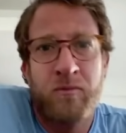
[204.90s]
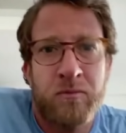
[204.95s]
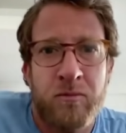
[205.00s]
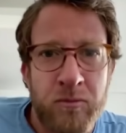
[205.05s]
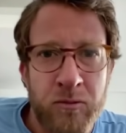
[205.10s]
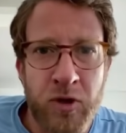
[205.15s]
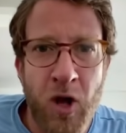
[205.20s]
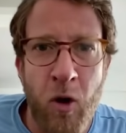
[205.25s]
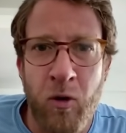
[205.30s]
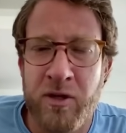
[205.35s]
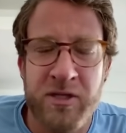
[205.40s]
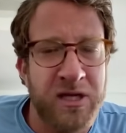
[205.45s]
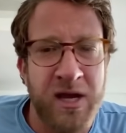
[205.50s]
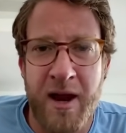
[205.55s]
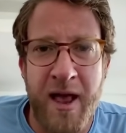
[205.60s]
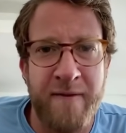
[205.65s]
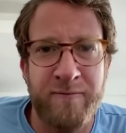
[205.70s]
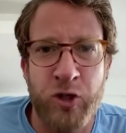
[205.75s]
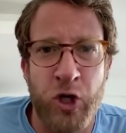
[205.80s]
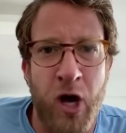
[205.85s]
No one's going
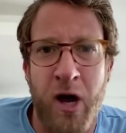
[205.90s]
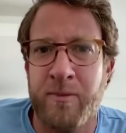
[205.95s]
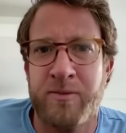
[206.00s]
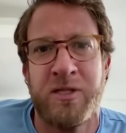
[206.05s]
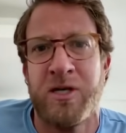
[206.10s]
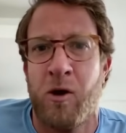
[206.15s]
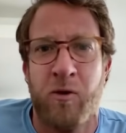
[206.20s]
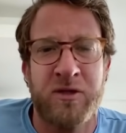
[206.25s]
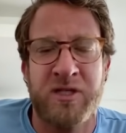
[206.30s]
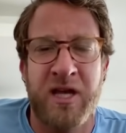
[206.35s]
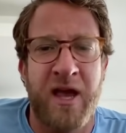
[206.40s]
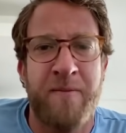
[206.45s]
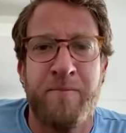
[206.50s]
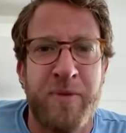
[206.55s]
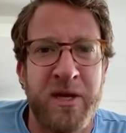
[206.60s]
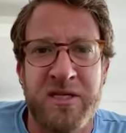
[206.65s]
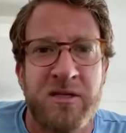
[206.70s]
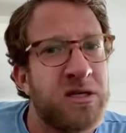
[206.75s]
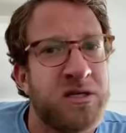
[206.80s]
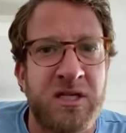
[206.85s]
to have jobs. No one's going to have
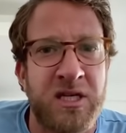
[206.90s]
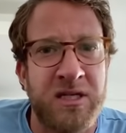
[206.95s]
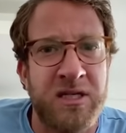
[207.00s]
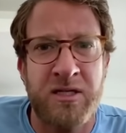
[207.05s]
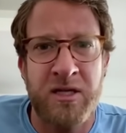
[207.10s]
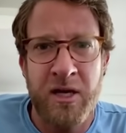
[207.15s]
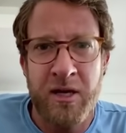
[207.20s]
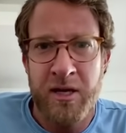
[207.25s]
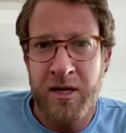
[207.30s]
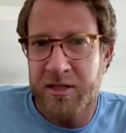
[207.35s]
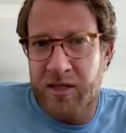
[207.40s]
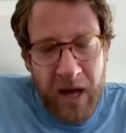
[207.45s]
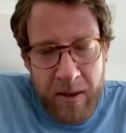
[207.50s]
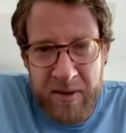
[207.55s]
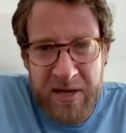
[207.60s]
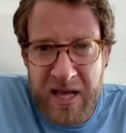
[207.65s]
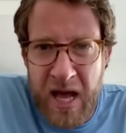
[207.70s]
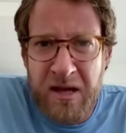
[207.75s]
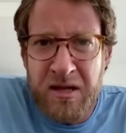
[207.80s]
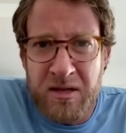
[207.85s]
businesses. It's going
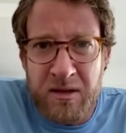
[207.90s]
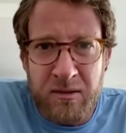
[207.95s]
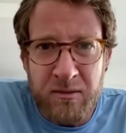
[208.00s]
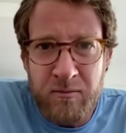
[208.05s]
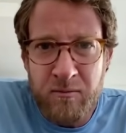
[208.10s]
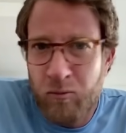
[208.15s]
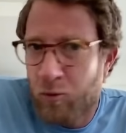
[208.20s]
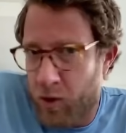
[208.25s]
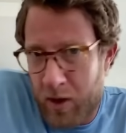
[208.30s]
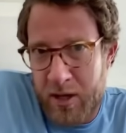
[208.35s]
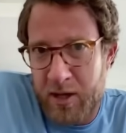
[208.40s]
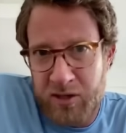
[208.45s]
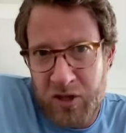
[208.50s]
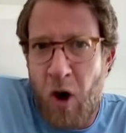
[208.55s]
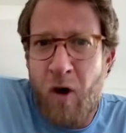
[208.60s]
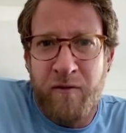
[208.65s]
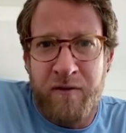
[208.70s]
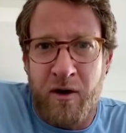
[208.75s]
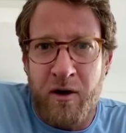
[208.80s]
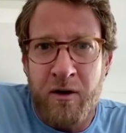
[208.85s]
to be done. It's
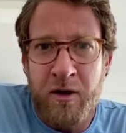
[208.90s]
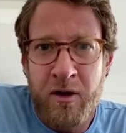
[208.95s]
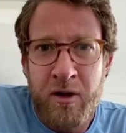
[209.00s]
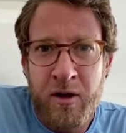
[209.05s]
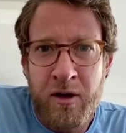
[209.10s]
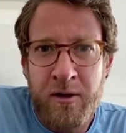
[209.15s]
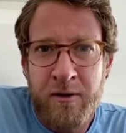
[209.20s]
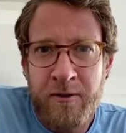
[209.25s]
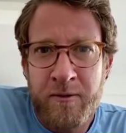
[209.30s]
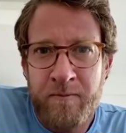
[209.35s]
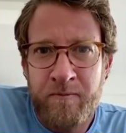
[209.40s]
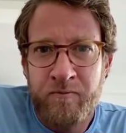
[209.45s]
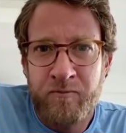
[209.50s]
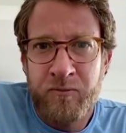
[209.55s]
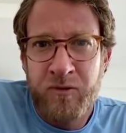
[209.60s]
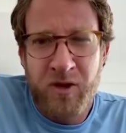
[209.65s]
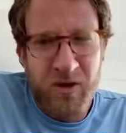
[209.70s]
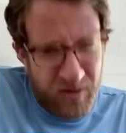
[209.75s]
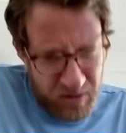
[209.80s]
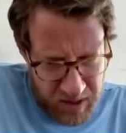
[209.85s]
over.
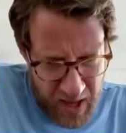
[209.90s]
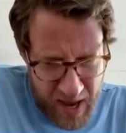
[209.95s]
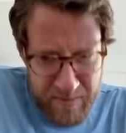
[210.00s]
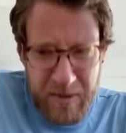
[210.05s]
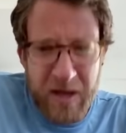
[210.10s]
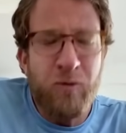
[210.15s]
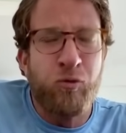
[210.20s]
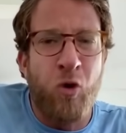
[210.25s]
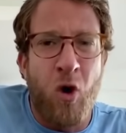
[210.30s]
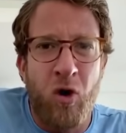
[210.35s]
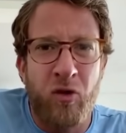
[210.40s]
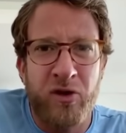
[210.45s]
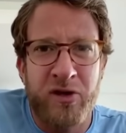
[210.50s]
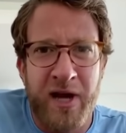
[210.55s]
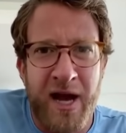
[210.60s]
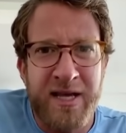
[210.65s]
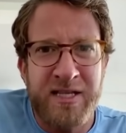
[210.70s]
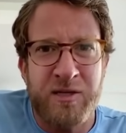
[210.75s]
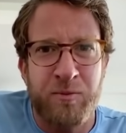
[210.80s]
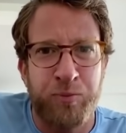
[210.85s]
Let me roll the
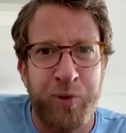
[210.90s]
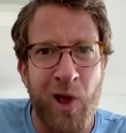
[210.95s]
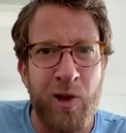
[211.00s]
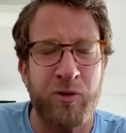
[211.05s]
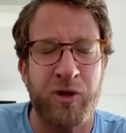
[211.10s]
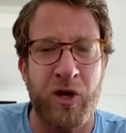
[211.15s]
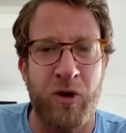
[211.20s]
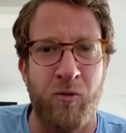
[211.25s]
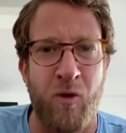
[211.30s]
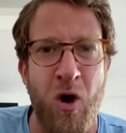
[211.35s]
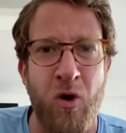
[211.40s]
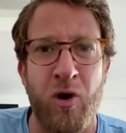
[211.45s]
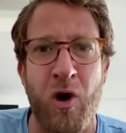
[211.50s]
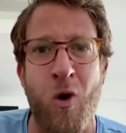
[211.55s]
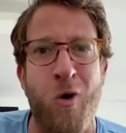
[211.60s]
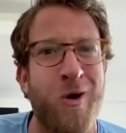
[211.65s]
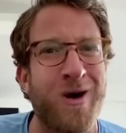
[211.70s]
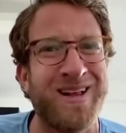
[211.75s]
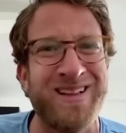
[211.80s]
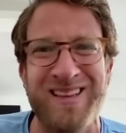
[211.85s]
dice and play with Corona,
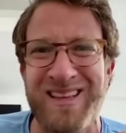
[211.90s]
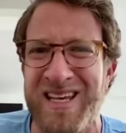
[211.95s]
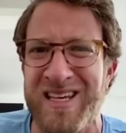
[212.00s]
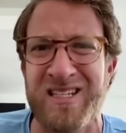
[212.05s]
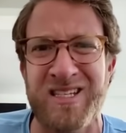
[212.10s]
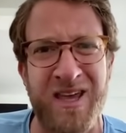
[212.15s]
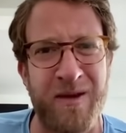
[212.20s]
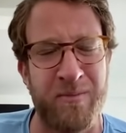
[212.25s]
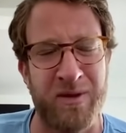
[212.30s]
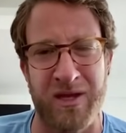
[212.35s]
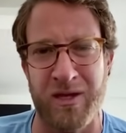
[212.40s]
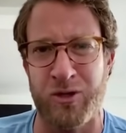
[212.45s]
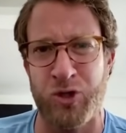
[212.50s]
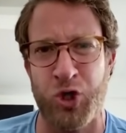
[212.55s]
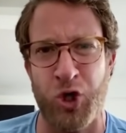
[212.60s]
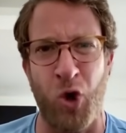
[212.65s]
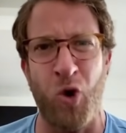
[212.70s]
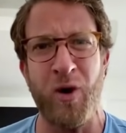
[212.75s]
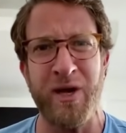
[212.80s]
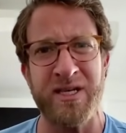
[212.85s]
or at least give me the
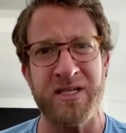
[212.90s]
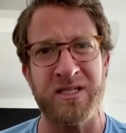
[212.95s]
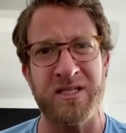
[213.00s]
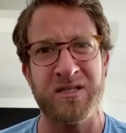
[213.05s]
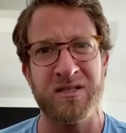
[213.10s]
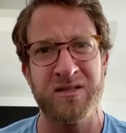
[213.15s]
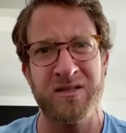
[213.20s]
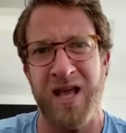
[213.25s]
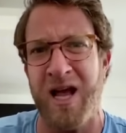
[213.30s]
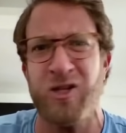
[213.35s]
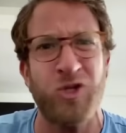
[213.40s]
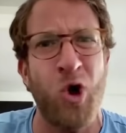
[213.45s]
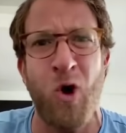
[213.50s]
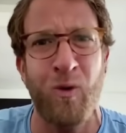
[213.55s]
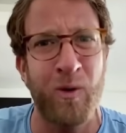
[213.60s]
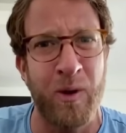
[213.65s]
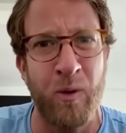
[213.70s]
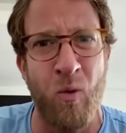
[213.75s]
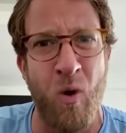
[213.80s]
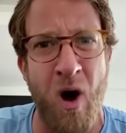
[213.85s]
choice. That's all
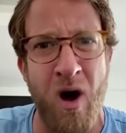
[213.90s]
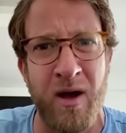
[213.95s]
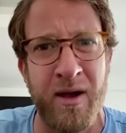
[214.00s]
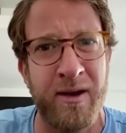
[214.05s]
we want.